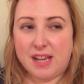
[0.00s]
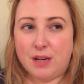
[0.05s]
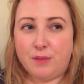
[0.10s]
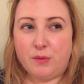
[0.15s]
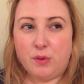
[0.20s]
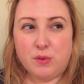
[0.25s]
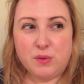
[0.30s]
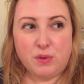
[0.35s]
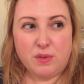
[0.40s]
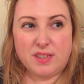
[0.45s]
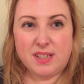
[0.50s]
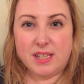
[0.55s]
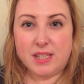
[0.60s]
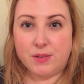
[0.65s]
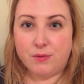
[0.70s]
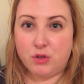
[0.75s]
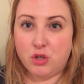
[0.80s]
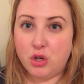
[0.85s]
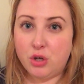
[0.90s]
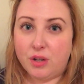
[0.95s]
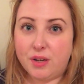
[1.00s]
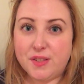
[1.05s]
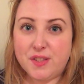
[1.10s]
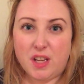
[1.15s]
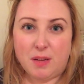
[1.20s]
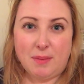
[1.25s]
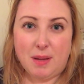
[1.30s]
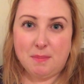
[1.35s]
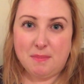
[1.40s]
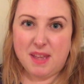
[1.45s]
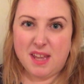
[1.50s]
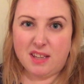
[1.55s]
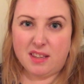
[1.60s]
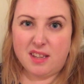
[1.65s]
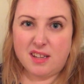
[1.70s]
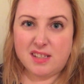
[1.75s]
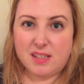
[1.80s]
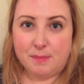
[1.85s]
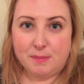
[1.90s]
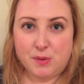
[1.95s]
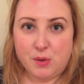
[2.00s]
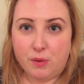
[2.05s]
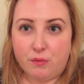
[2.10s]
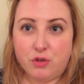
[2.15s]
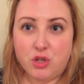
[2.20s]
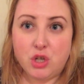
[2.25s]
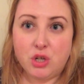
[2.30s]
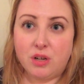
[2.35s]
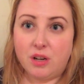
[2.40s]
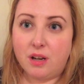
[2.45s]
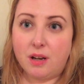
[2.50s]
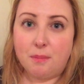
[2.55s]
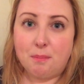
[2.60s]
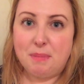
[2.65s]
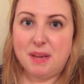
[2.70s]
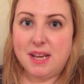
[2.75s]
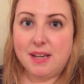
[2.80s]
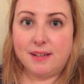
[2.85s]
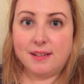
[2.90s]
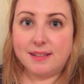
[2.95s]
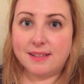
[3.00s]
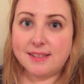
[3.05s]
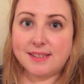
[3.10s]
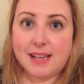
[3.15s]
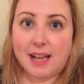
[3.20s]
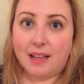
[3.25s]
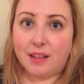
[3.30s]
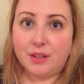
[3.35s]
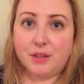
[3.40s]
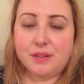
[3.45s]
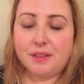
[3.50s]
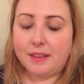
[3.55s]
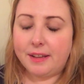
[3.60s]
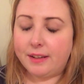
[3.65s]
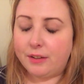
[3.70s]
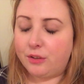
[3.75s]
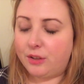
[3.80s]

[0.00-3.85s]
and I've also got tins of tuna, so I might make like some sort of tuna bean salad thing,